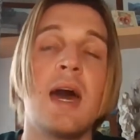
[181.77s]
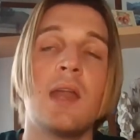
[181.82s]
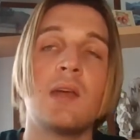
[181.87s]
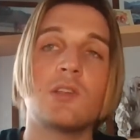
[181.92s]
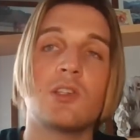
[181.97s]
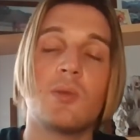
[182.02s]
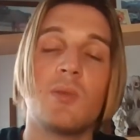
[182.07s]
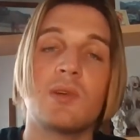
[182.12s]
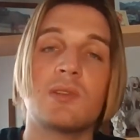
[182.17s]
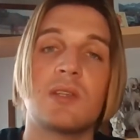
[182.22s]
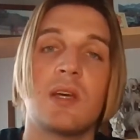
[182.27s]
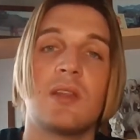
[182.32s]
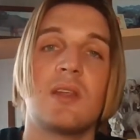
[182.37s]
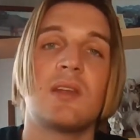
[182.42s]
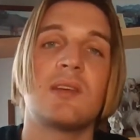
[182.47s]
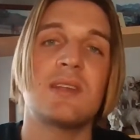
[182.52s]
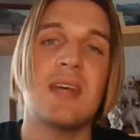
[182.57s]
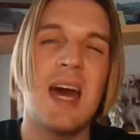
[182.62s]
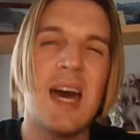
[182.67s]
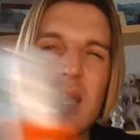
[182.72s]
and it's almost like
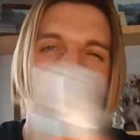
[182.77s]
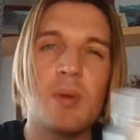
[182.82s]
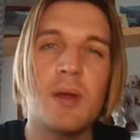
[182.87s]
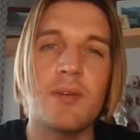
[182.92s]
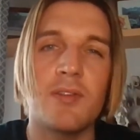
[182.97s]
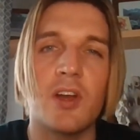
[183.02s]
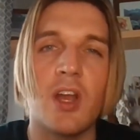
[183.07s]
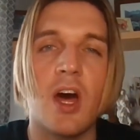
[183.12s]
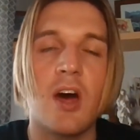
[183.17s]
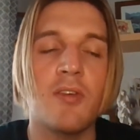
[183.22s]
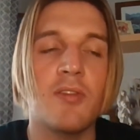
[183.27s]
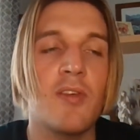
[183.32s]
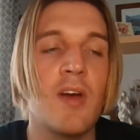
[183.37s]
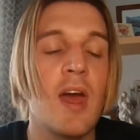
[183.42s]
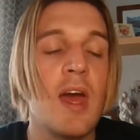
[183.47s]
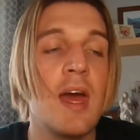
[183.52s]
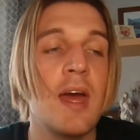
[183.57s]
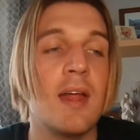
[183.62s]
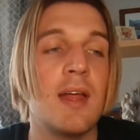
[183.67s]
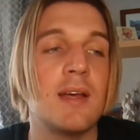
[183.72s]
that it's had a bit of enough.
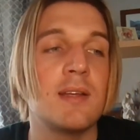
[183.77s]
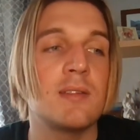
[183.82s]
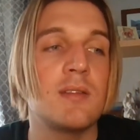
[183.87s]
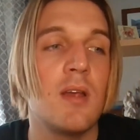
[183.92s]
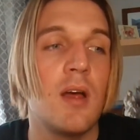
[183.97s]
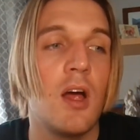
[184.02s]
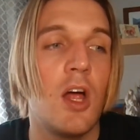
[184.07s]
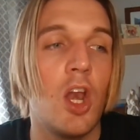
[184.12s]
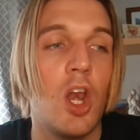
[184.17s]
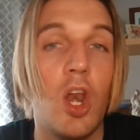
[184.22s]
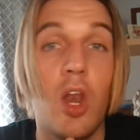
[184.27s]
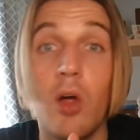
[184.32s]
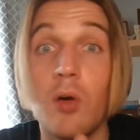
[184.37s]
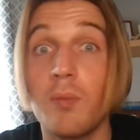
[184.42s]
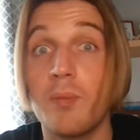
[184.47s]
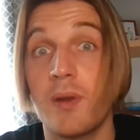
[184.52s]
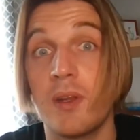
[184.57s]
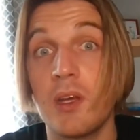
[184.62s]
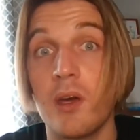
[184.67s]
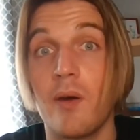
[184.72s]
There's a lot
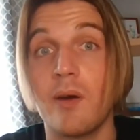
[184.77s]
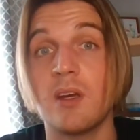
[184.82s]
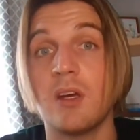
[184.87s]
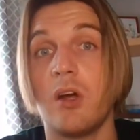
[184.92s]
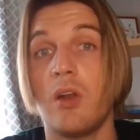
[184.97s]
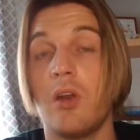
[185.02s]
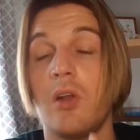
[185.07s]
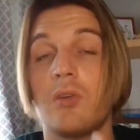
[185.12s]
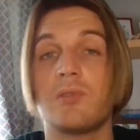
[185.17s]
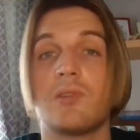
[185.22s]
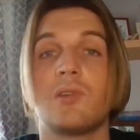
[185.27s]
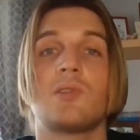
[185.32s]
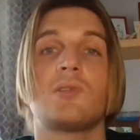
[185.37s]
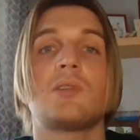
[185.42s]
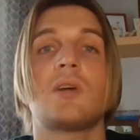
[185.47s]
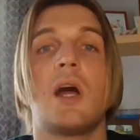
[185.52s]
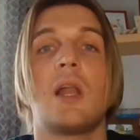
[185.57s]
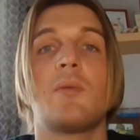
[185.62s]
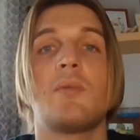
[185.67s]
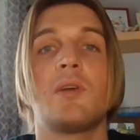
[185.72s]
been going on, lots of
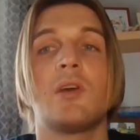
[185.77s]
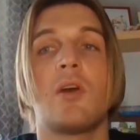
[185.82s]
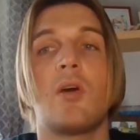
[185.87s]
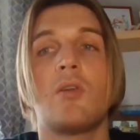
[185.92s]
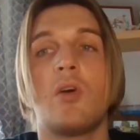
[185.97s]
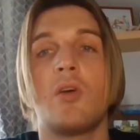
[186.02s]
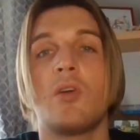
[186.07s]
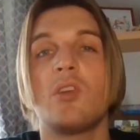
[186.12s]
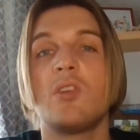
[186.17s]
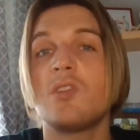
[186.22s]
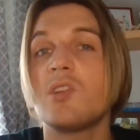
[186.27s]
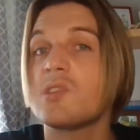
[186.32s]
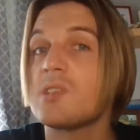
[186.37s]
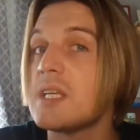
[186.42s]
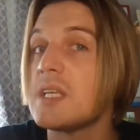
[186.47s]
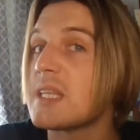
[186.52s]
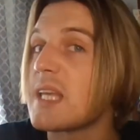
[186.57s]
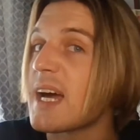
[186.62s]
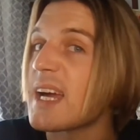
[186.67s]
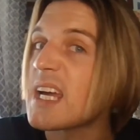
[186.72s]
styling been going on. You just
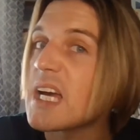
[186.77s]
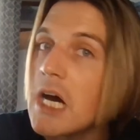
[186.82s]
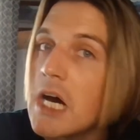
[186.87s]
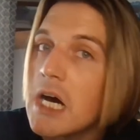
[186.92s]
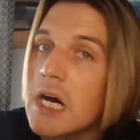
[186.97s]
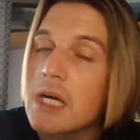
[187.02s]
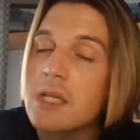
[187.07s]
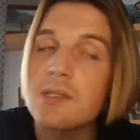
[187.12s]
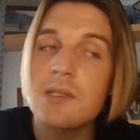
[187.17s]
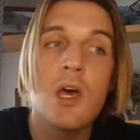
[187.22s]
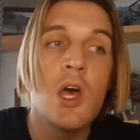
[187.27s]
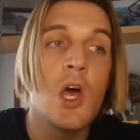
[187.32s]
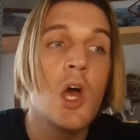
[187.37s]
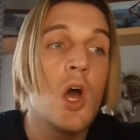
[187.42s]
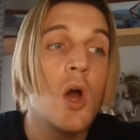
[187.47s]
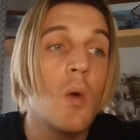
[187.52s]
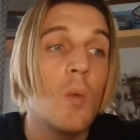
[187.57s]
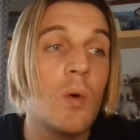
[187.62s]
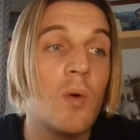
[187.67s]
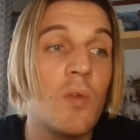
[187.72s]
need that cut.
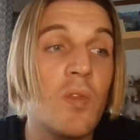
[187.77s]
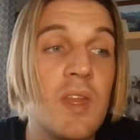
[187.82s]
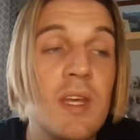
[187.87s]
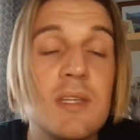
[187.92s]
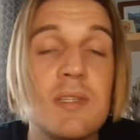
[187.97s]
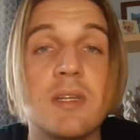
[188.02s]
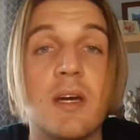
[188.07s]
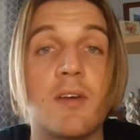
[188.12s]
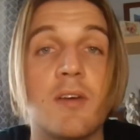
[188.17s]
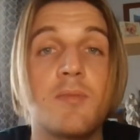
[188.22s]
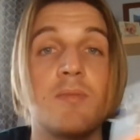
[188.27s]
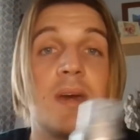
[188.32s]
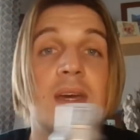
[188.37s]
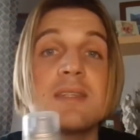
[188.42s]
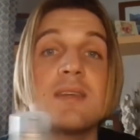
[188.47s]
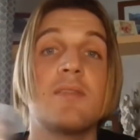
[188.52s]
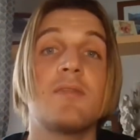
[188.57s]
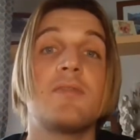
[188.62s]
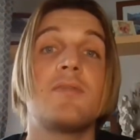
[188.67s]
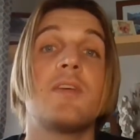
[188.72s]
Well, this stuff
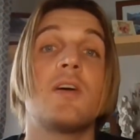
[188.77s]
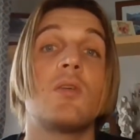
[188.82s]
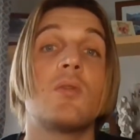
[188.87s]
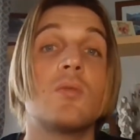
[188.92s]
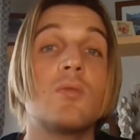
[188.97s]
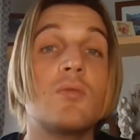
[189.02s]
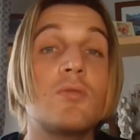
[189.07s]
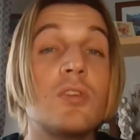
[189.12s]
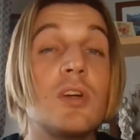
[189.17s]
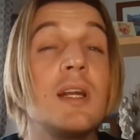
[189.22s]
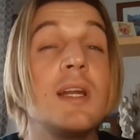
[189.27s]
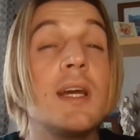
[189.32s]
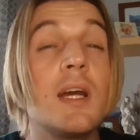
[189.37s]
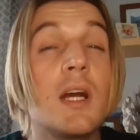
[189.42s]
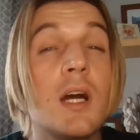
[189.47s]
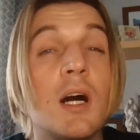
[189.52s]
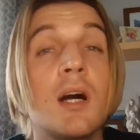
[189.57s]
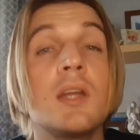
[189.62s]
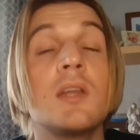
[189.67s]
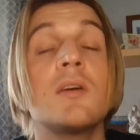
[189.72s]
makes it feel really
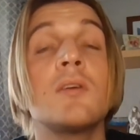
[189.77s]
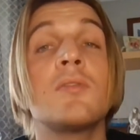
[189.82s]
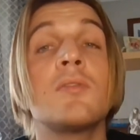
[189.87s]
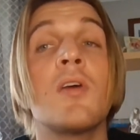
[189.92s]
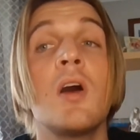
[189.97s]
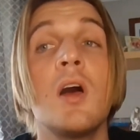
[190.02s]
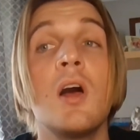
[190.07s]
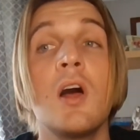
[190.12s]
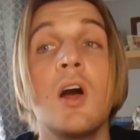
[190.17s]
kind of